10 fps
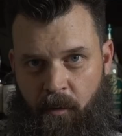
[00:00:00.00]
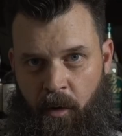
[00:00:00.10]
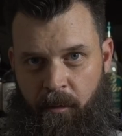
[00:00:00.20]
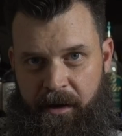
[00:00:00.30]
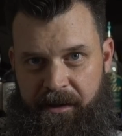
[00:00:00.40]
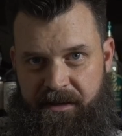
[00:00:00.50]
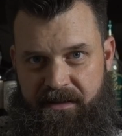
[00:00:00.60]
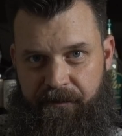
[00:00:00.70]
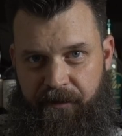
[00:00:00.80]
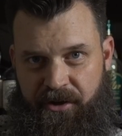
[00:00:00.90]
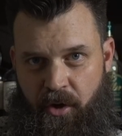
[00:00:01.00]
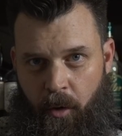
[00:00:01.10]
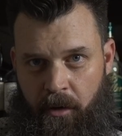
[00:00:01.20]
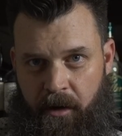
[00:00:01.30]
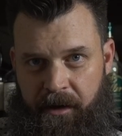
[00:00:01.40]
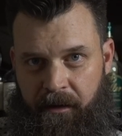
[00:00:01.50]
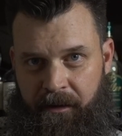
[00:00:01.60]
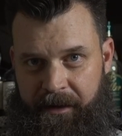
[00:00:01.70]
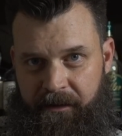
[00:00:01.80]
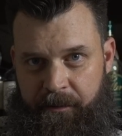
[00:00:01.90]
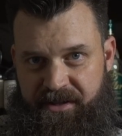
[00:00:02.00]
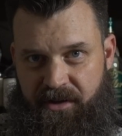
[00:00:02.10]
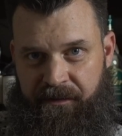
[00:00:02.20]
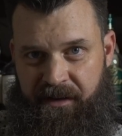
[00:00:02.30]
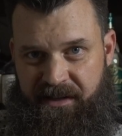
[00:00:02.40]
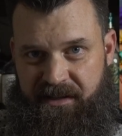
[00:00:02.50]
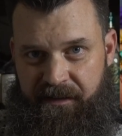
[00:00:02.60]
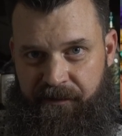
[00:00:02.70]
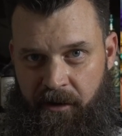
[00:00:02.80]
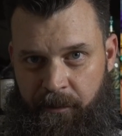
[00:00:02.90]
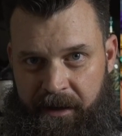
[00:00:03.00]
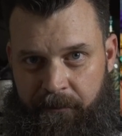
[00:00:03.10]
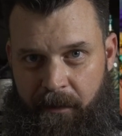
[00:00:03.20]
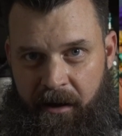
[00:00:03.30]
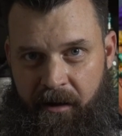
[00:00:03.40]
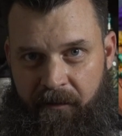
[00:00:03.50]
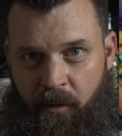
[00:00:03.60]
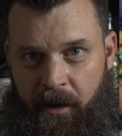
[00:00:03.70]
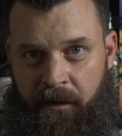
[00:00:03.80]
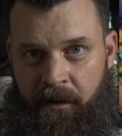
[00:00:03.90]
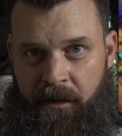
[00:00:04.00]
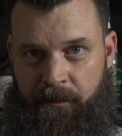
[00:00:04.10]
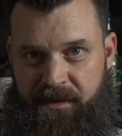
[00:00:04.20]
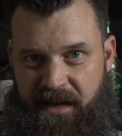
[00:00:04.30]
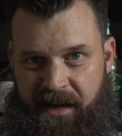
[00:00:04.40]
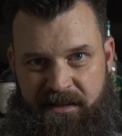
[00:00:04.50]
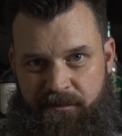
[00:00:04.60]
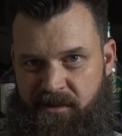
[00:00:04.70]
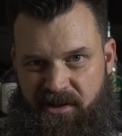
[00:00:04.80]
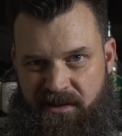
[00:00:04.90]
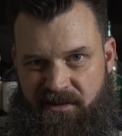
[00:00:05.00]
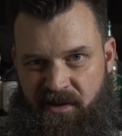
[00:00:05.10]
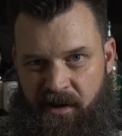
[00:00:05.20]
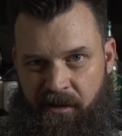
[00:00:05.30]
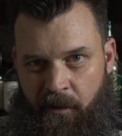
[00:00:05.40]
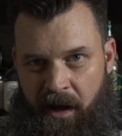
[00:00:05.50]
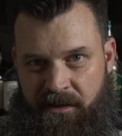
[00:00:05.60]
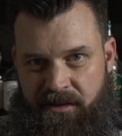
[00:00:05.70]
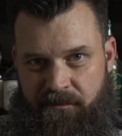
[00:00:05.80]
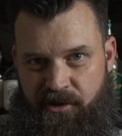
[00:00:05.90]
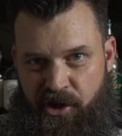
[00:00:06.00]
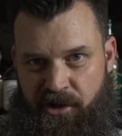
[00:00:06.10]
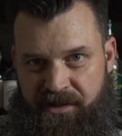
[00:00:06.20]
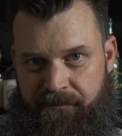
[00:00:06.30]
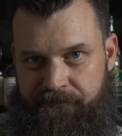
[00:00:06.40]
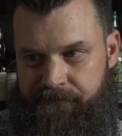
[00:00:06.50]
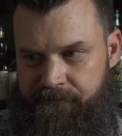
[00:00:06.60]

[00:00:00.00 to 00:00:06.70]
Order one of these in the French Quarter and it'll likely be served in a snifter, but I don't have one. Besides, it's just as good on the rocks. Cheers.